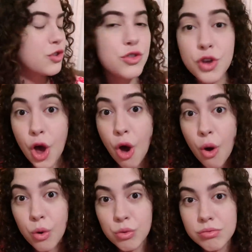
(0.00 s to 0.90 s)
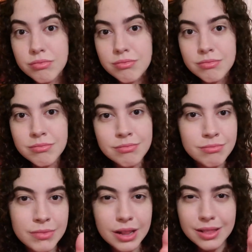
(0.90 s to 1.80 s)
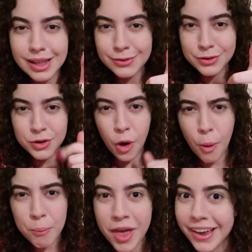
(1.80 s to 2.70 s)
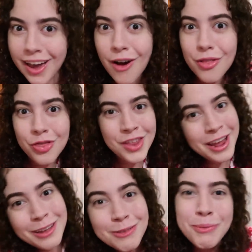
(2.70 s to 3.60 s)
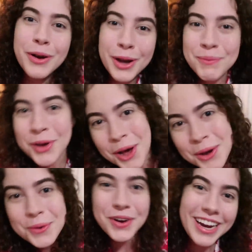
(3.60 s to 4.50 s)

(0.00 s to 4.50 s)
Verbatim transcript: So let's go pick out the next book I'm gonna